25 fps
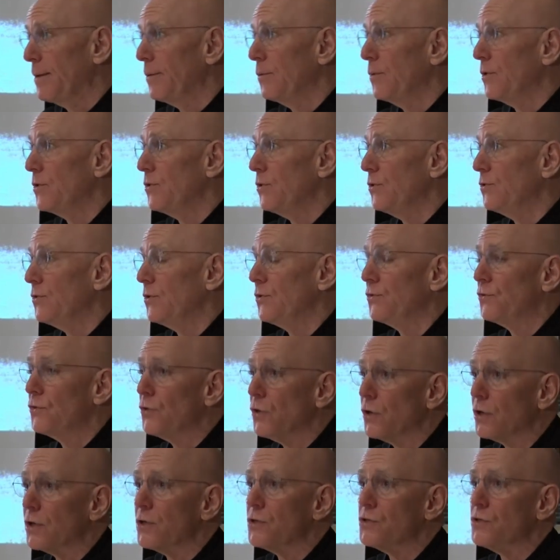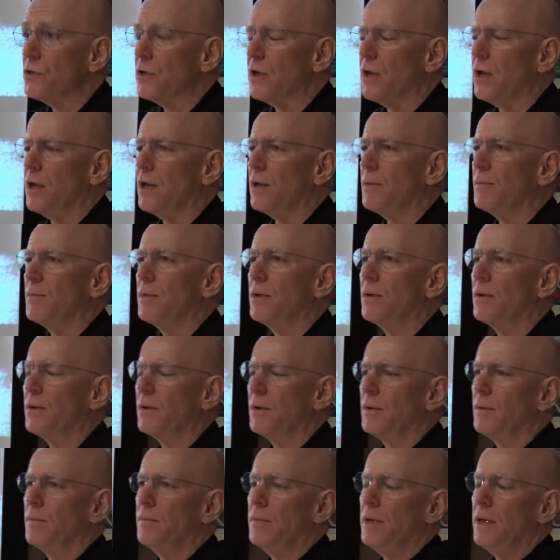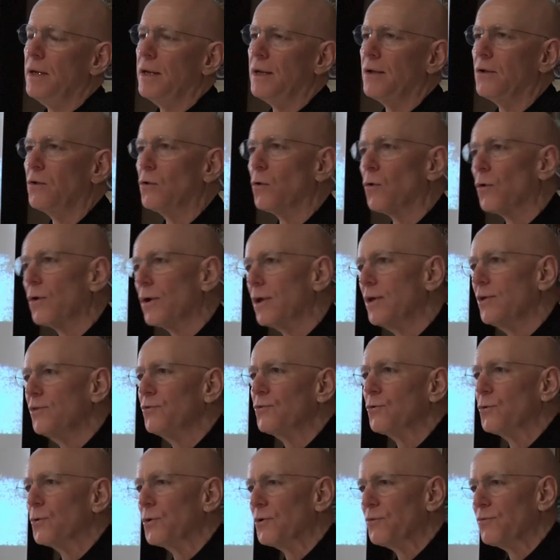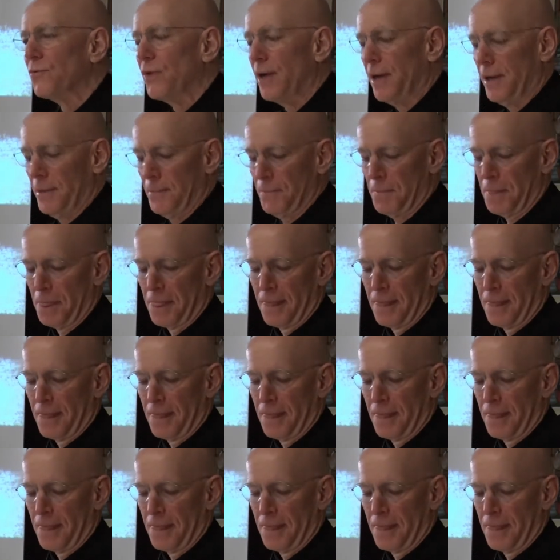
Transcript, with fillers: which is its Turkish name, meaning glorious Urfa,